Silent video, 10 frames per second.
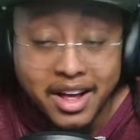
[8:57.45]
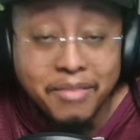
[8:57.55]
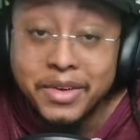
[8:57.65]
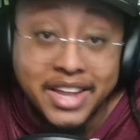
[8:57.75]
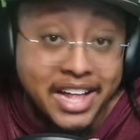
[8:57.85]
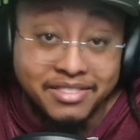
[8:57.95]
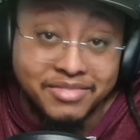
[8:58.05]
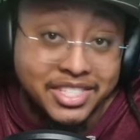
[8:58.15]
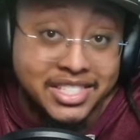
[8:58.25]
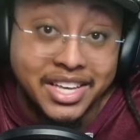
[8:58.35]
I mean,
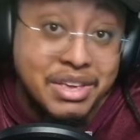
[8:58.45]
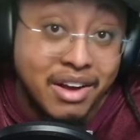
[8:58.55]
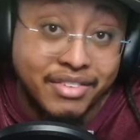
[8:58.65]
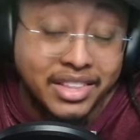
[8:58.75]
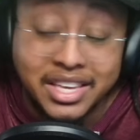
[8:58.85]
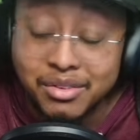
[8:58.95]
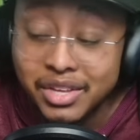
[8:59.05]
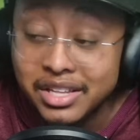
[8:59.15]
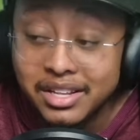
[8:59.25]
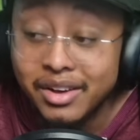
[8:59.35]
that should tell you everything you
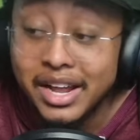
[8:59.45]
need to know.